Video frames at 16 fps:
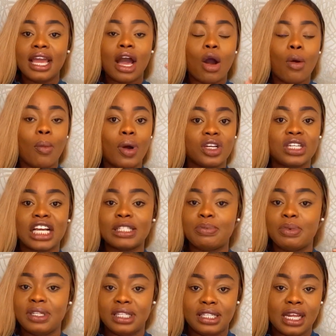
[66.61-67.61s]
how much has
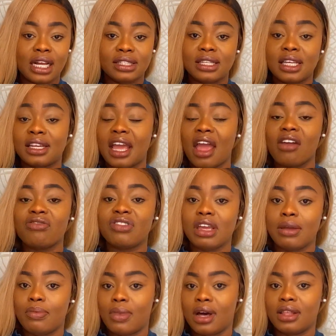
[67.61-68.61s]
been deducted
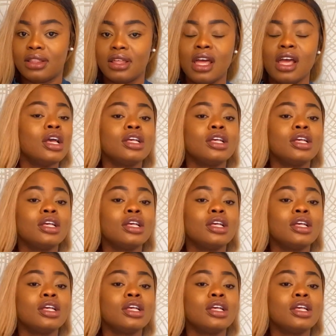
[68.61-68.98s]
every month.